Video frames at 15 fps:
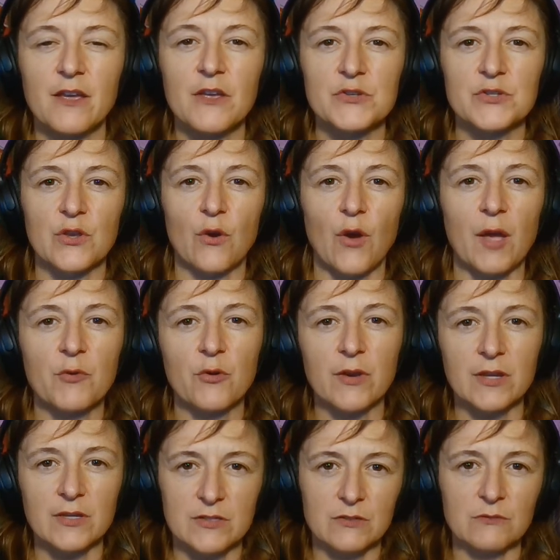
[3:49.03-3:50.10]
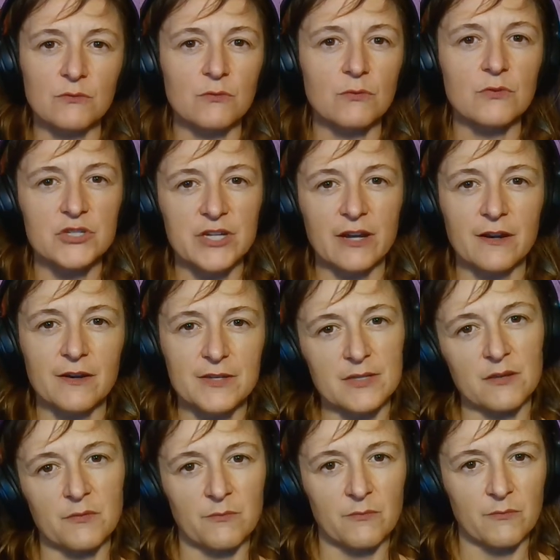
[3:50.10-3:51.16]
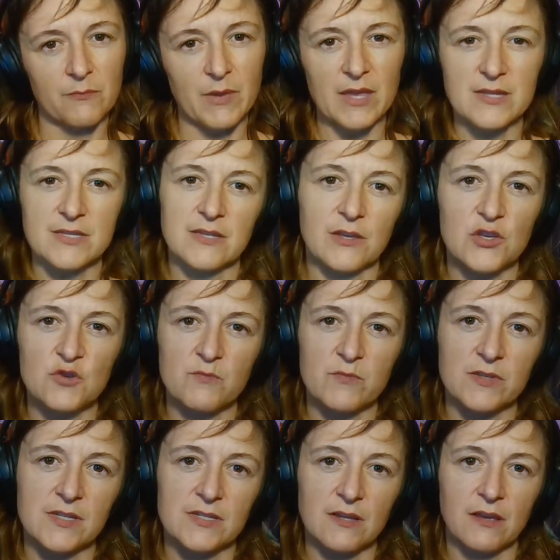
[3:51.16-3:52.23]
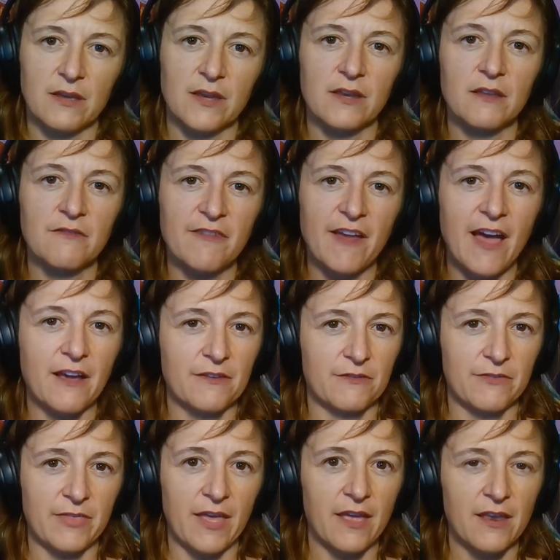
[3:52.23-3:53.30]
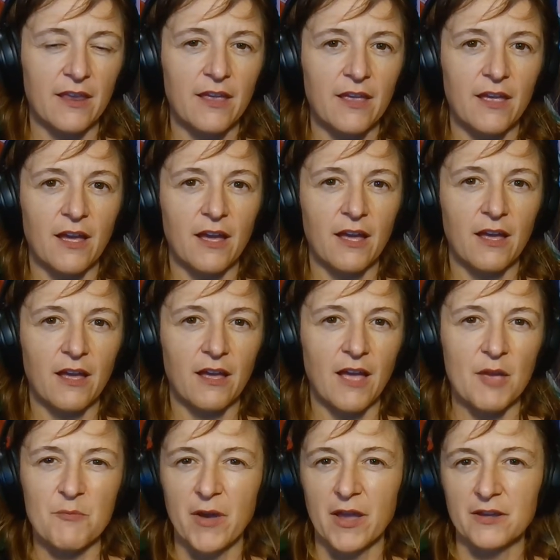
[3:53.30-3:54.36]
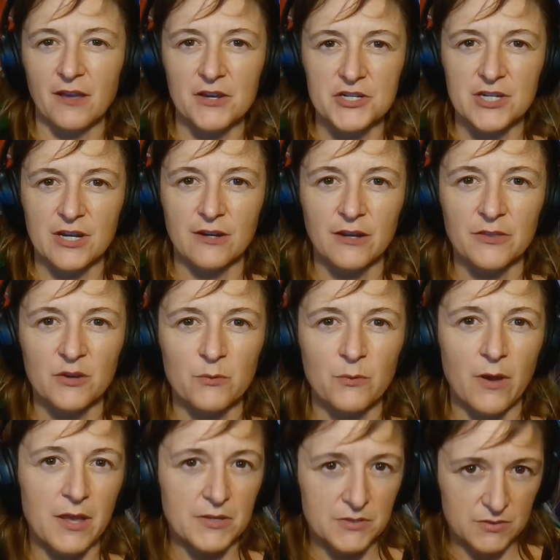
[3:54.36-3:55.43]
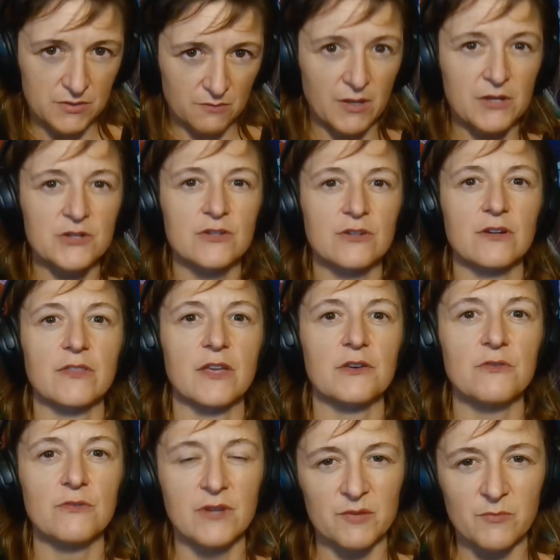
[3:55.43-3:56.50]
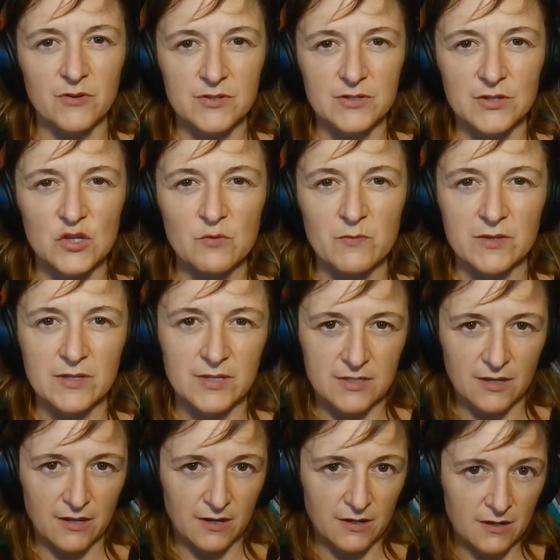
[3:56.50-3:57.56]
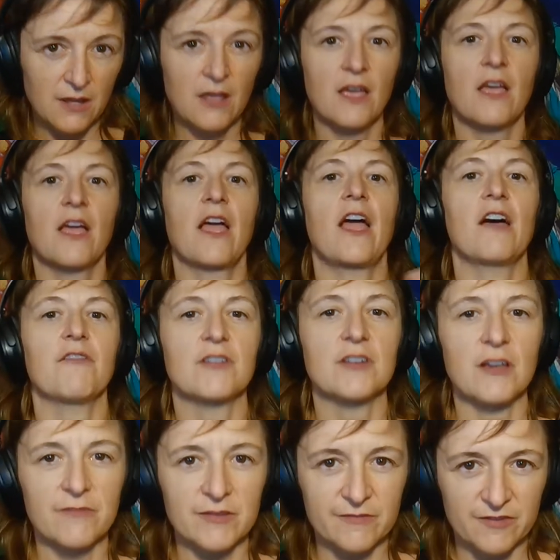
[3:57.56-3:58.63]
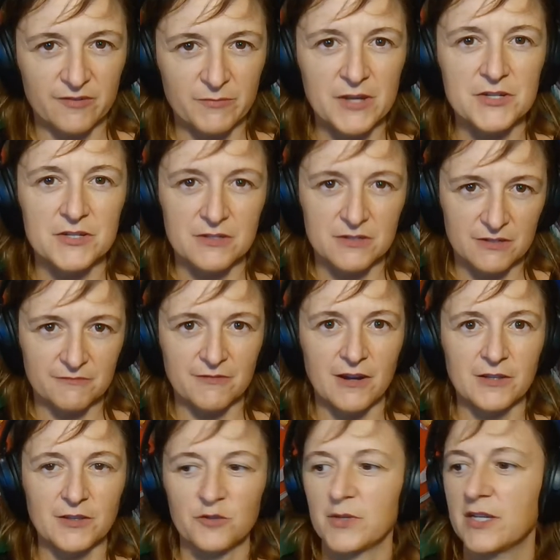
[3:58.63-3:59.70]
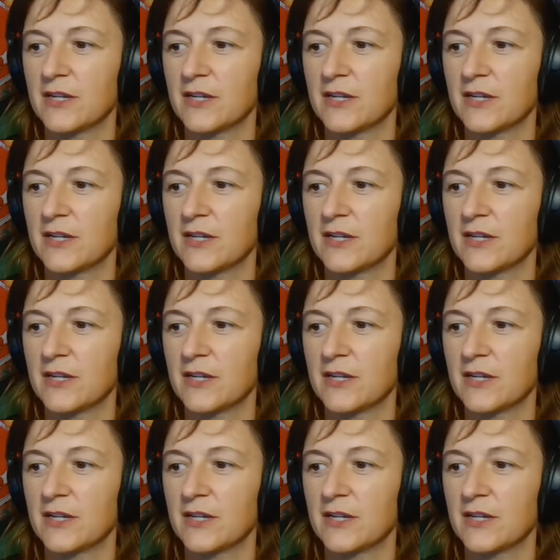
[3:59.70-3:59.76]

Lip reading: So I'm going to share some basic human design facts that I might not share otherwise to make sure that newcomers to human design have enough information to follow me